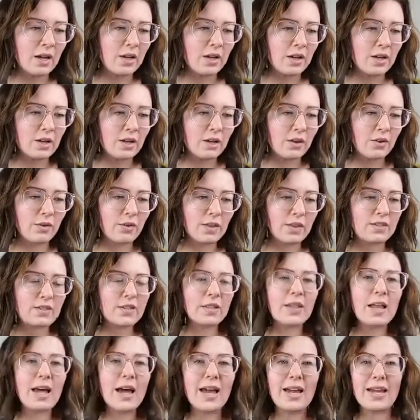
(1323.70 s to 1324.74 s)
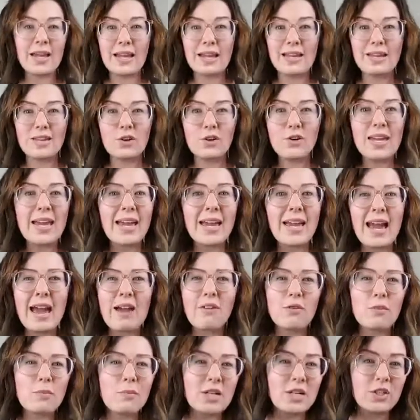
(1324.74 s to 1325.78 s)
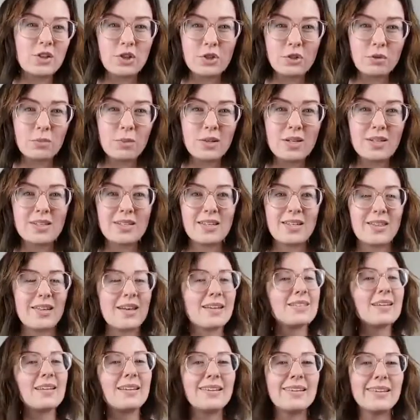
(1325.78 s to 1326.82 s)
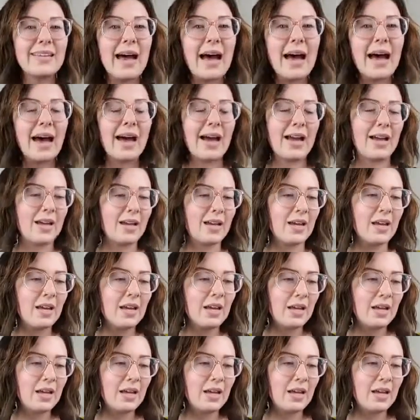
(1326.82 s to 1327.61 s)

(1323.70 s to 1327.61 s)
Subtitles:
That's a lie. You can't ever be too busy. That's a lie.